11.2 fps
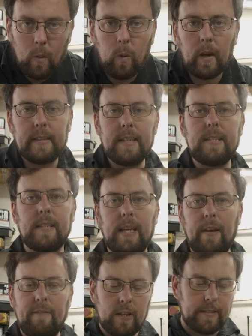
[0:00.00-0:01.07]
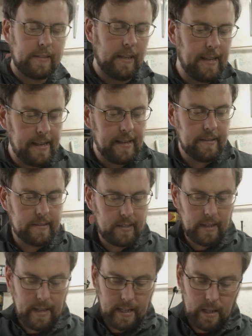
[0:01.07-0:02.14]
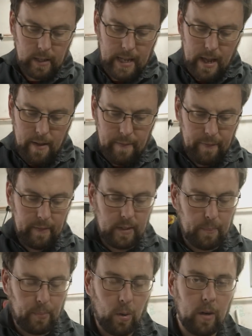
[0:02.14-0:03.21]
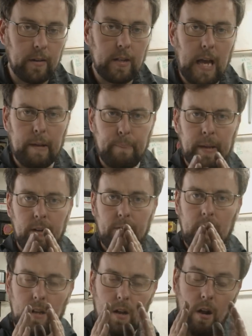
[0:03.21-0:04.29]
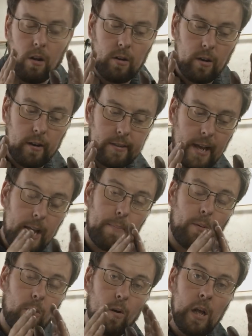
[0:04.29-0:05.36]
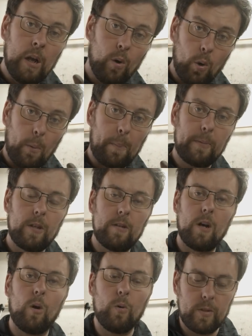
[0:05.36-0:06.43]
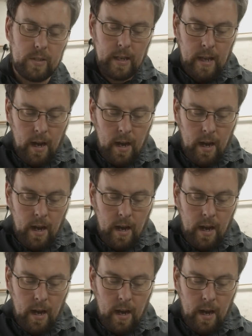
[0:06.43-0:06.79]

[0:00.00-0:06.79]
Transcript: What this gives us is it'll give the bullet a bit of a longer taper up the nose.